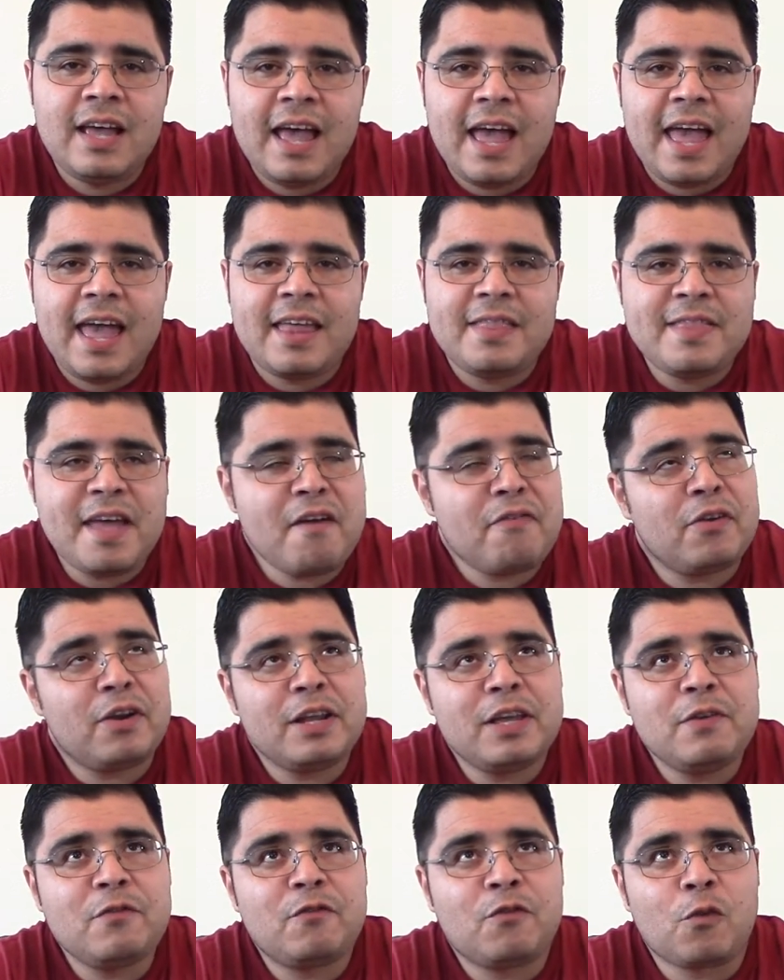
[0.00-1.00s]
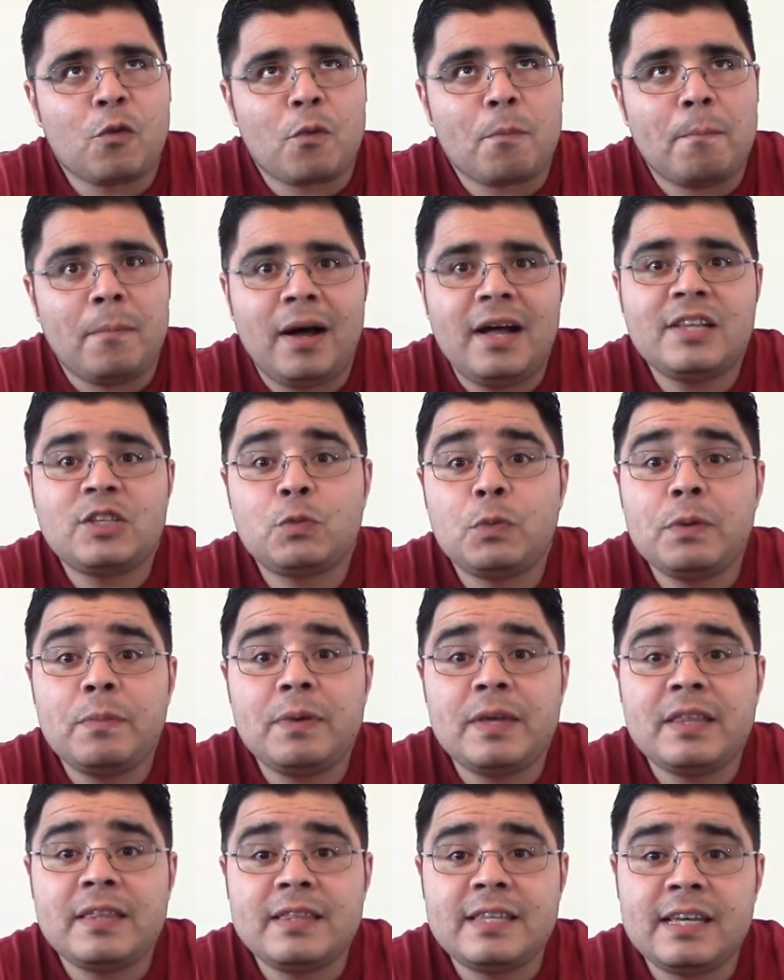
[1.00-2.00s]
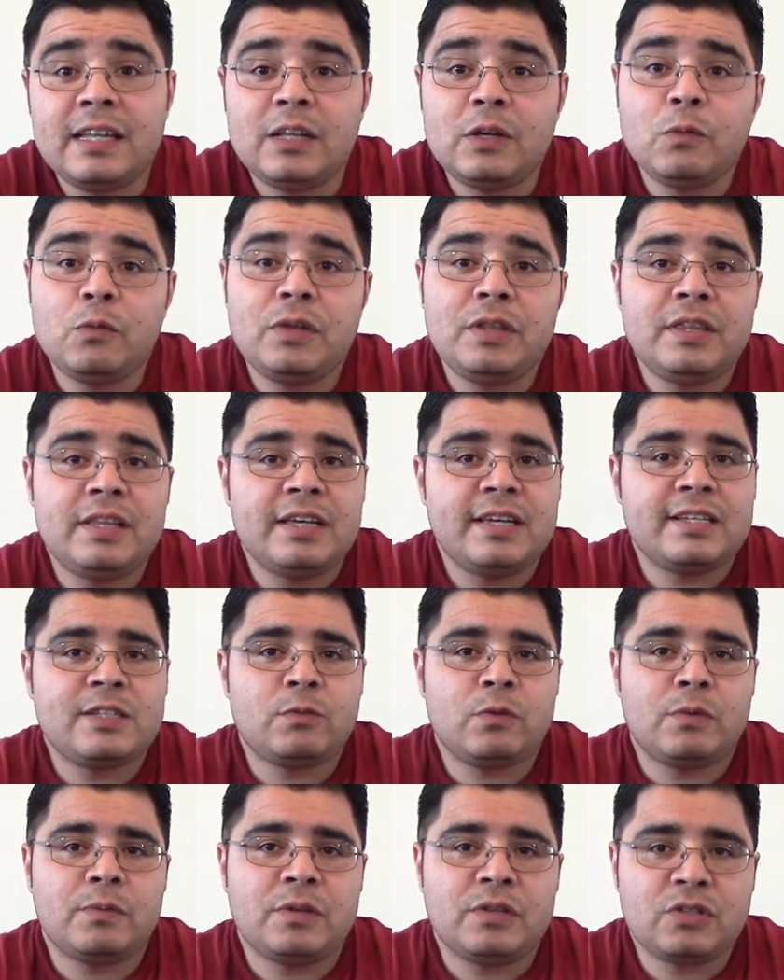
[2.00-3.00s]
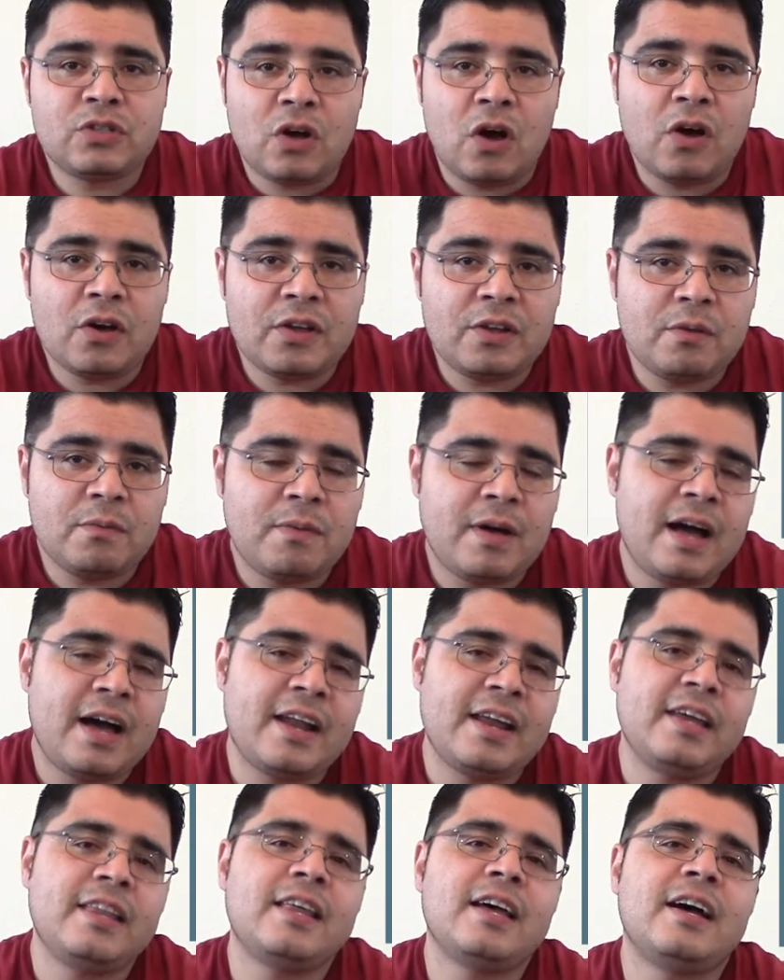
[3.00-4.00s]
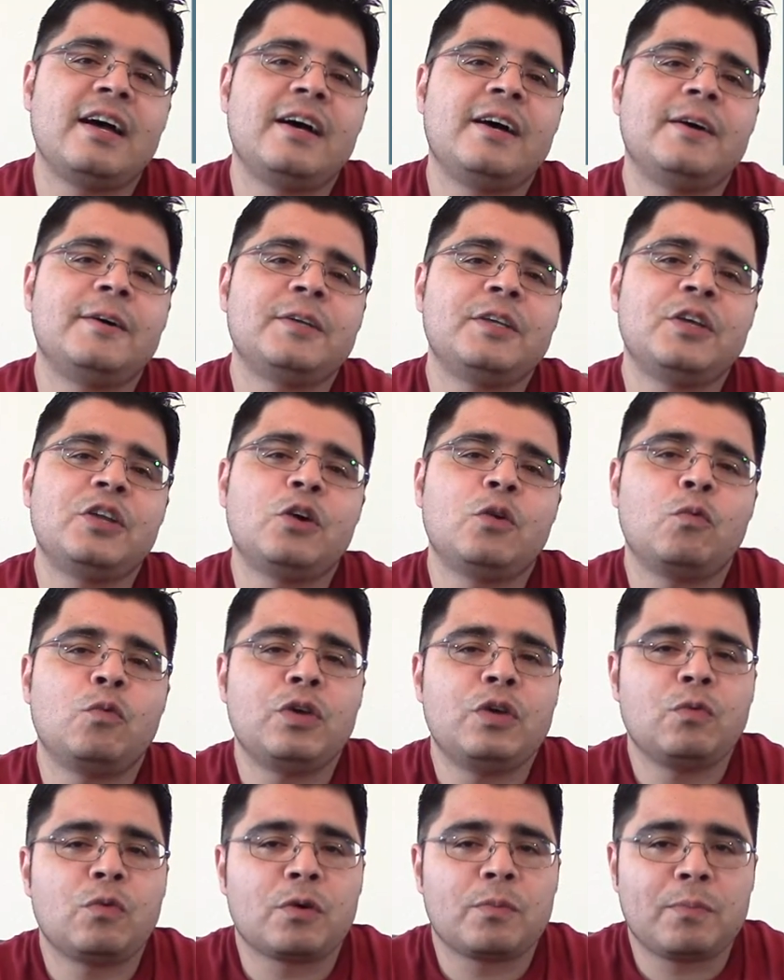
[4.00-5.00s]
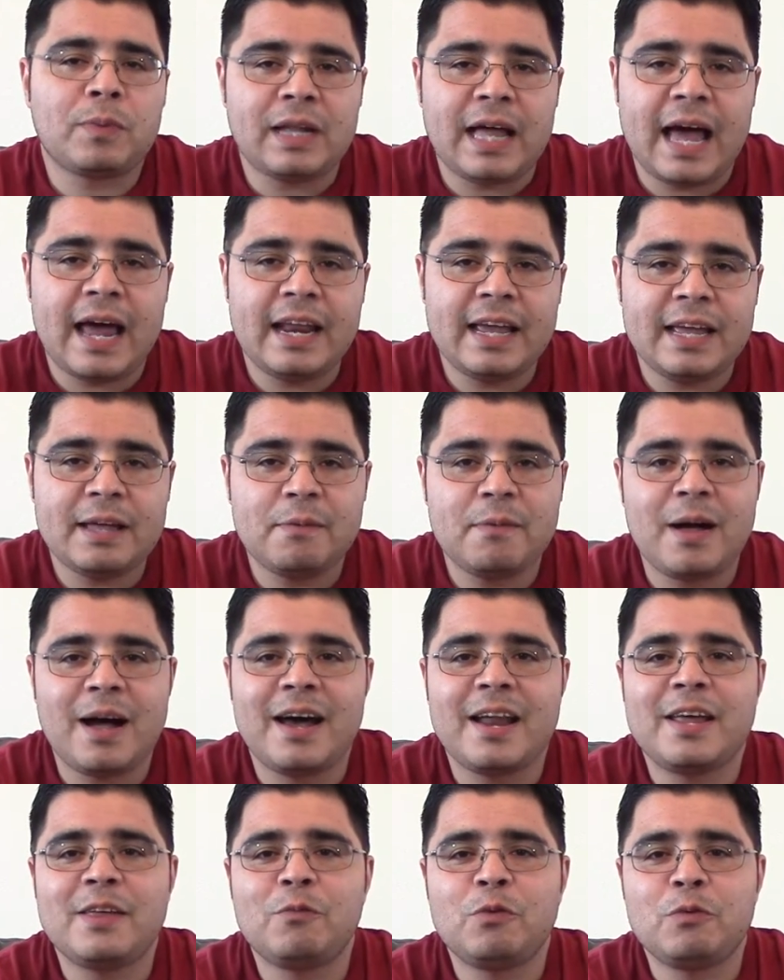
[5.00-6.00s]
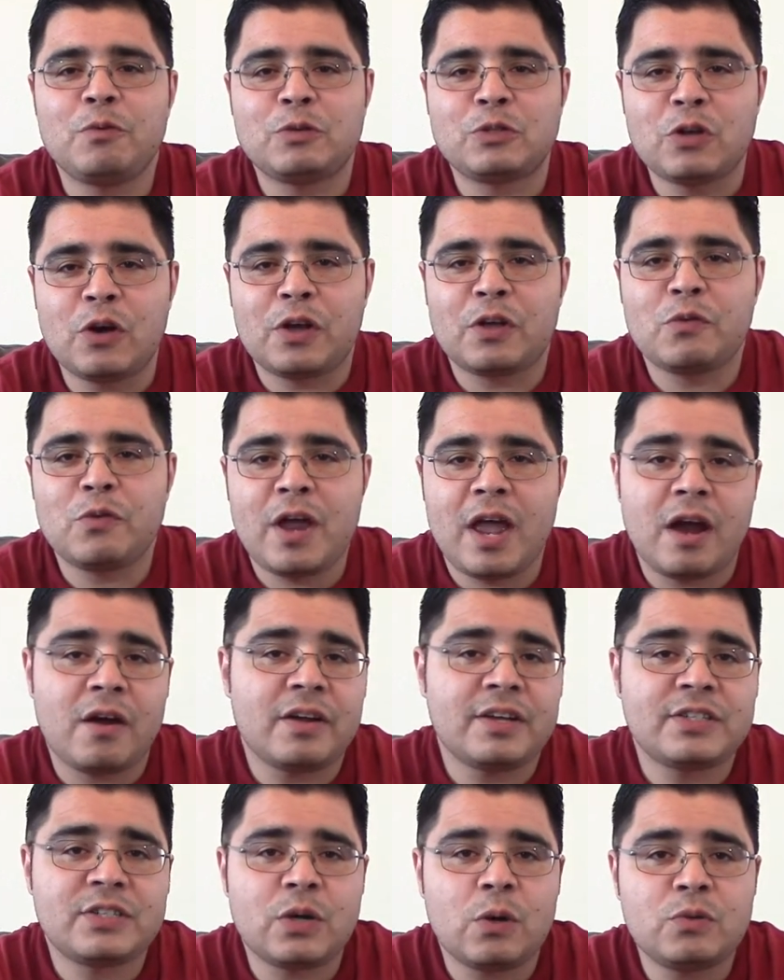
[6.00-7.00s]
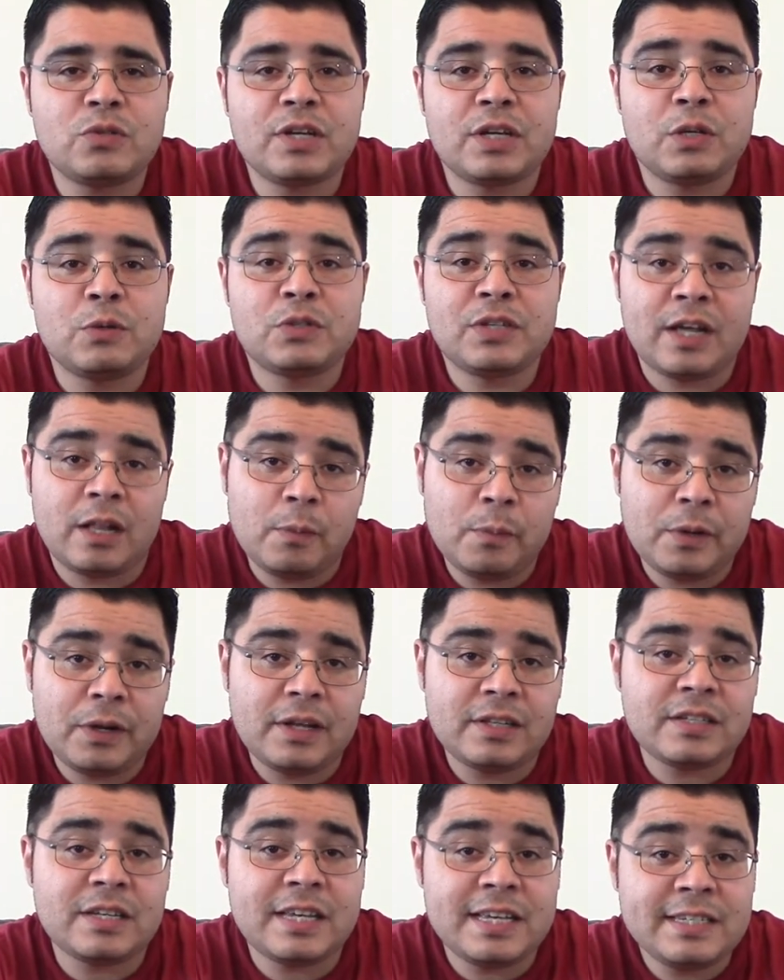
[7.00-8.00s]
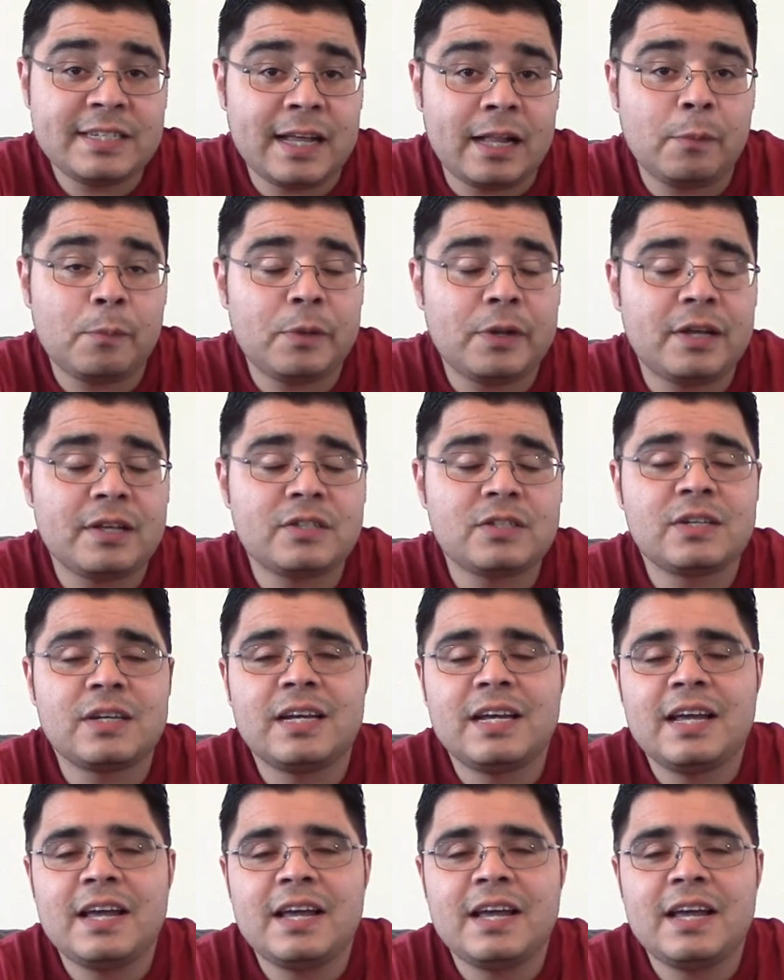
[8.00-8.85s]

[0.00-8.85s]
And definitely for months we've been dealing with this, we've been talking about it, uh, you know, we were planning about it, we were talking with Erick Sosa, he was helping us and he's helping us.